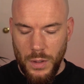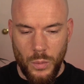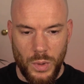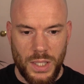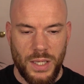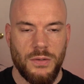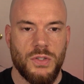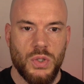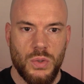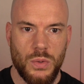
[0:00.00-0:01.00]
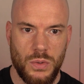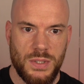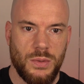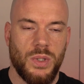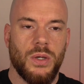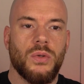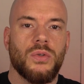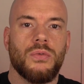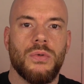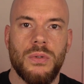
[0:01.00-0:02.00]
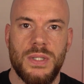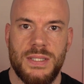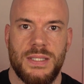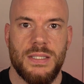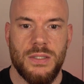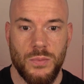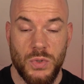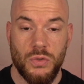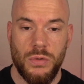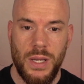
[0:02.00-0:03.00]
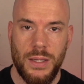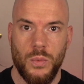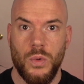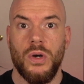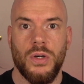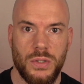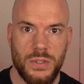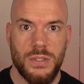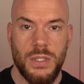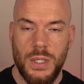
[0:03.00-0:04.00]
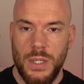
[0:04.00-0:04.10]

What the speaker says: We're kind of taught, and we go through this system to create workers.